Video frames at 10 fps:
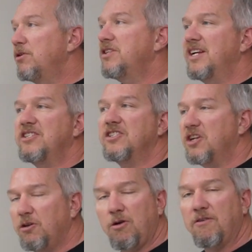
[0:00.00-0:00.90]
it's just a
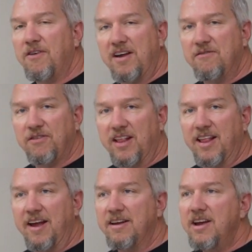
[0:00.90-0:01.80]
glorified
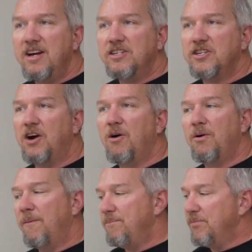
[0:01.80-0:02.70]
floodlight.
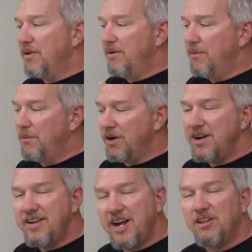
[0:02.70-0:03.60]
So we're
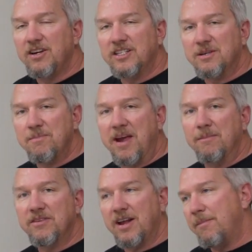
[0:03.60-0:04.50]
going to take a look at some
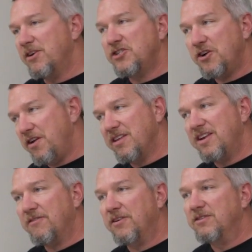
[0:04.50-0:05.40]
beams, and I'm going to show you the
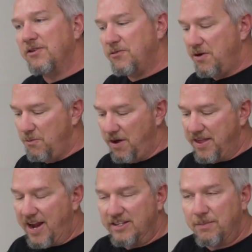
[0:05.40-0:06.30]
difference between one
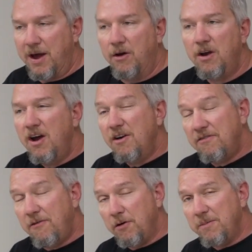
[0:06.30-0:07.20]
that has about
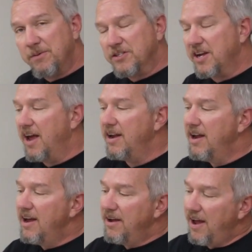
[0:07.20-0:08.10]
40%
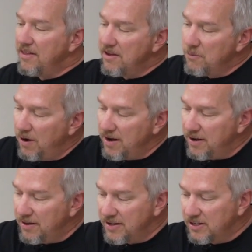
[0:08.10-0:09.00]
and then one
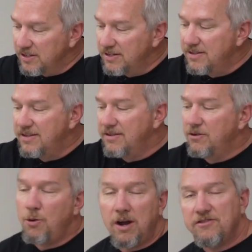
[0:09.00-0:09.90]
the
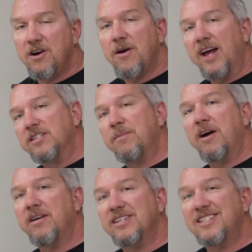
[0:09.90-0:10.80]
Quattro has
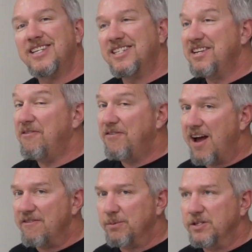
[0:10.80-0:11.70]
about
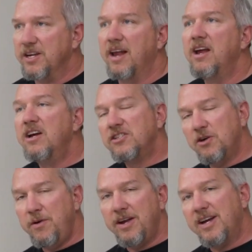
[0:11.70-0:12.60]
65%.
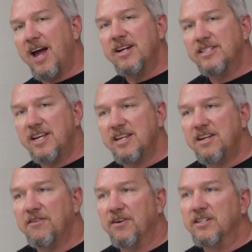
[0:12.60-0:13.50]
So we can kind of see the
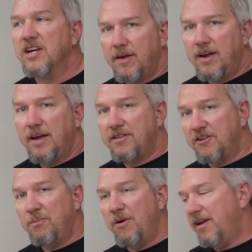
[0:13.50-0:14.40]
difference. At
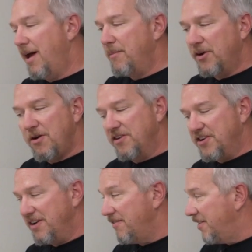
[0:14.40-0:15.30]
this point, I'm going to go ahead and
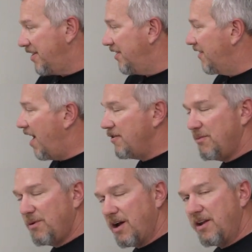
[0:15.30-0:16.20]
turn everything around.
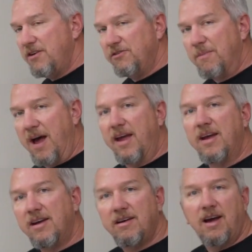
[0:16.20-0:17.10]
We're going to use
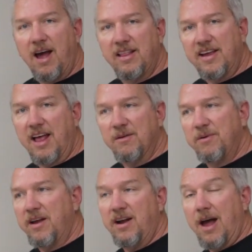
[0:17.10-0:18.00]
my highly
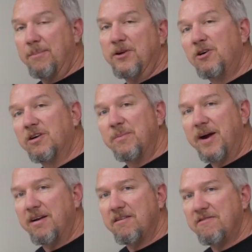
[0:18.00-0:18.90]
calibrated optical
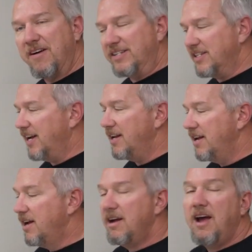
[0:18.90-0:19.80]
comparator device
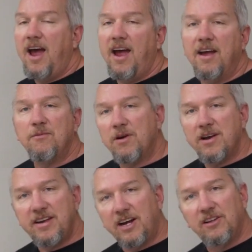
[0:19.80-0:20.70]
again, and we're
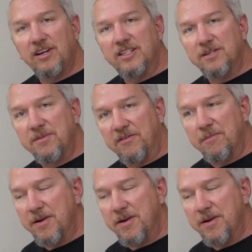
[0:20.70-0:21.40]
going to take a look at some different